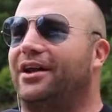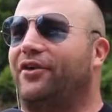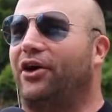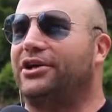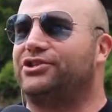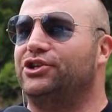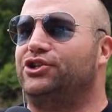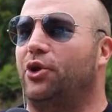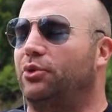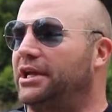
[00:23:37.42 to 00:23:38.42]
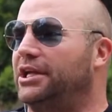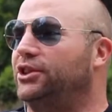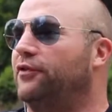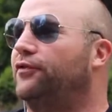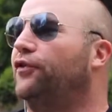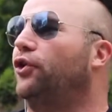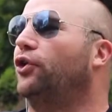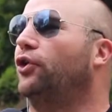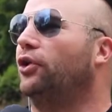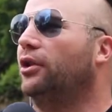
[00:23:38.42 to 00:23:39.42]
of artists that don't need the
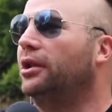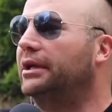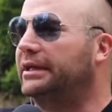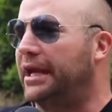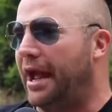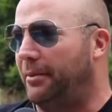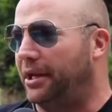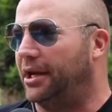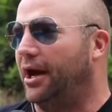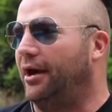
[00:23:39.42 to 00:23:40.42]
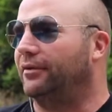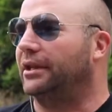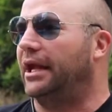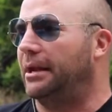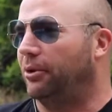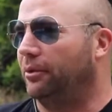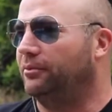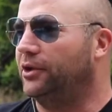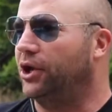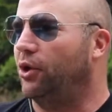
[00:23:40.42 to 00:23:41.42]
full gamut of a label.
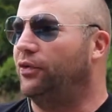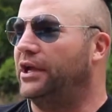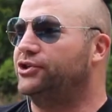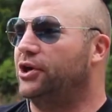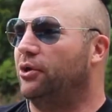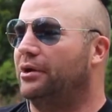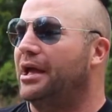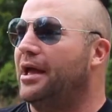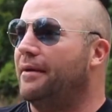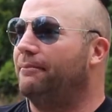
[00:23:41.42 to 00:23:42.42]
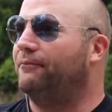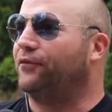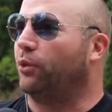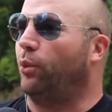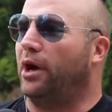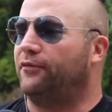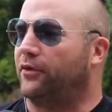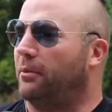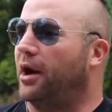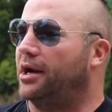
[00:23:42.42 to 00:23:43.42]
They don't, for
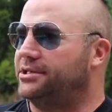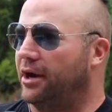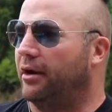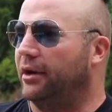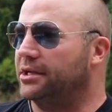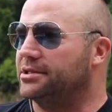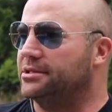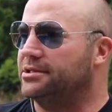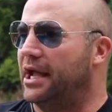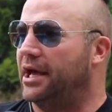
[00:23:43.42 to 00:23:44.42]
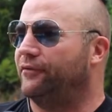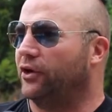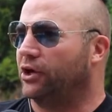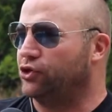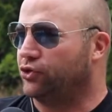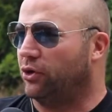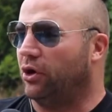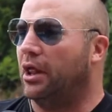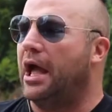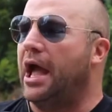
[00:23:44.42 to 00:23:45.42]
monetary reasons. And for
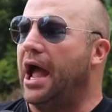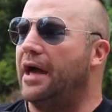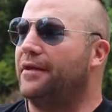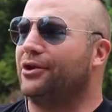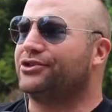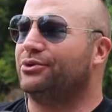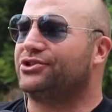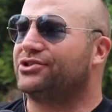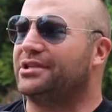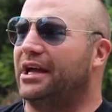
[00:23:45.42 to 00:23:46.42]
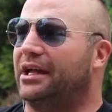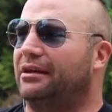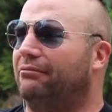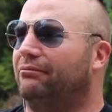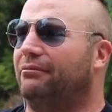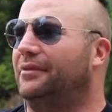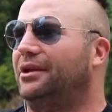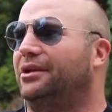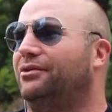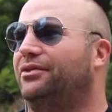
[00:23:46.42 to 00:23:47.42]
control. And then also it's just like,
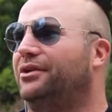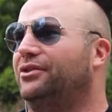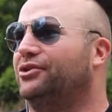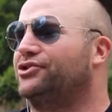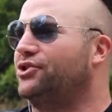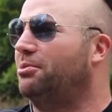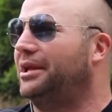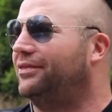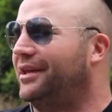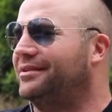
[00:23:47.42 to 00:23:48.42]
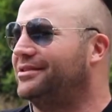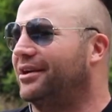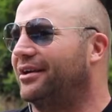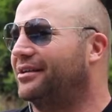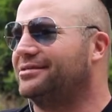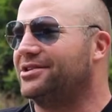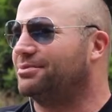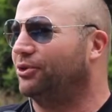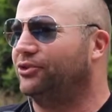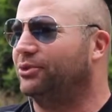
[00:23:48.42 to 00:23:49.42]
there's so many things that are
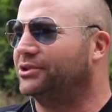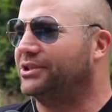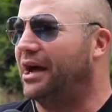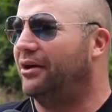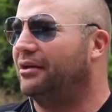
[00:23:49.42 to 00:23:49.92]
accessible to us now.